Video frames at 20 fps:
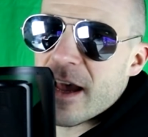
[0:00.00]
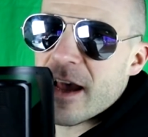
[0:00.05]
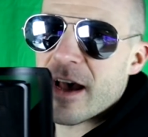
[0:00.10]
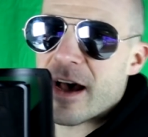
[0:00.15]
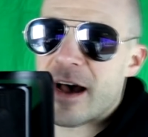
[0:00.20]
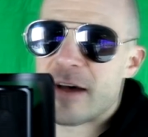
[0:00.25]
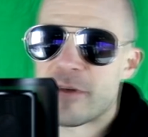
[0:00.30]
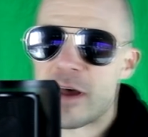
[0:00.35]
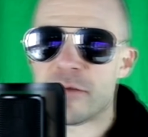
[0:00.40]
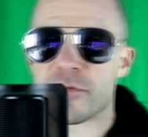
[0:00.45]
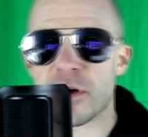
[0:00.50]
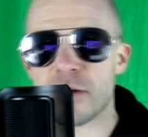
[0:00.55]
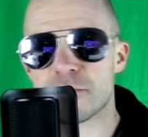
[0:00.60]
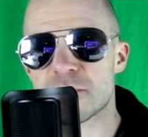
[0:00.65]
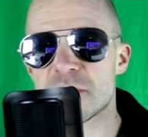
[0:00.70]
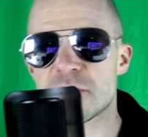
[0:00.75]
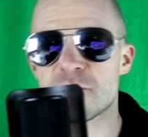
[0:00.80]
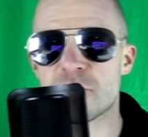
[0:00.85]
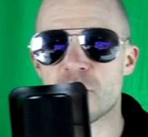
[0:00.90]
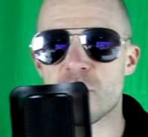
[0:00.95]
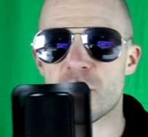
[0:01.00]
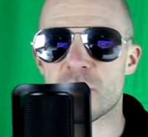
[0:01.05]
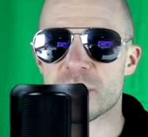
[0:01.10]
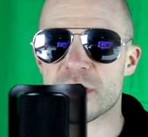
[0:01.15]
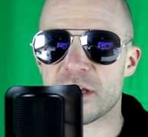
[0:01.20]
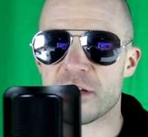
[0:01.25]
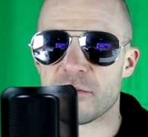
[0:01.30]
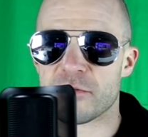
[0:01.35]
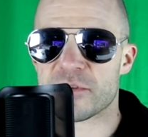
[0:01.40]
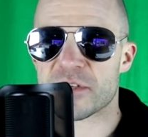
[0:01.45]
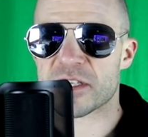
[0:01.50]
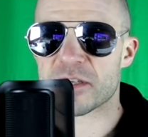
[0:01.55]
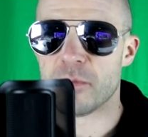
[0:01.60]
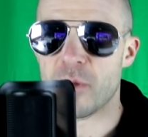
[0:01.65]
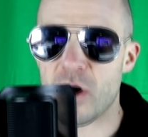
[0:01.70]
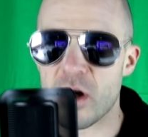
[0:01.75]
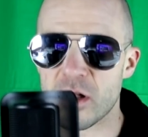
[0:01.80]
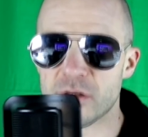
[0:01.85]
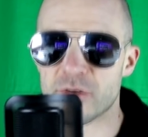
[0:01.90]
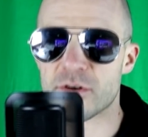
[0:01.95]
I've opted for kind of
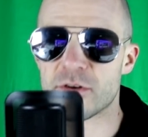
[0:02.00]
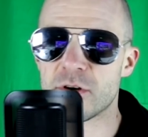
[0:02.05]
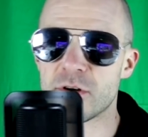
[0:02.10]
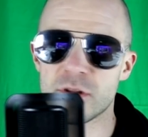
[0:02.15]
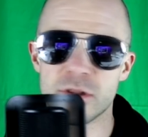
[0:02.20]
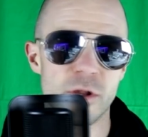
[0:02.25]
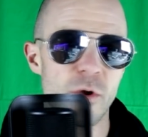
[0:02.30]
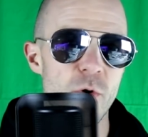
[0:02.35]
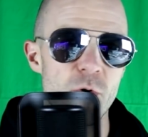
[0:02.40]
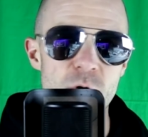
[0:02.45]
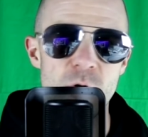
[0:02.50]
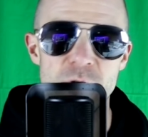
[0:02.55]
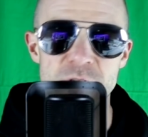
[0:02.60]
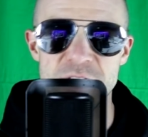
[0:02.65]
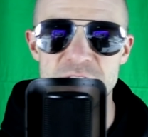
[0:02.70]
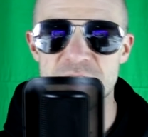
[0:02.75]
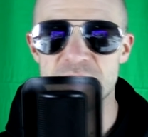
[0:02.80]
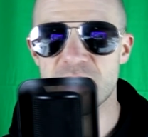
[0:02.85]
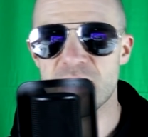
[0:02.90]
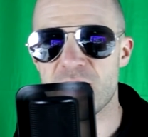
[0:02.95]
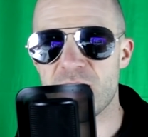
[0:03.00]
smaller logos,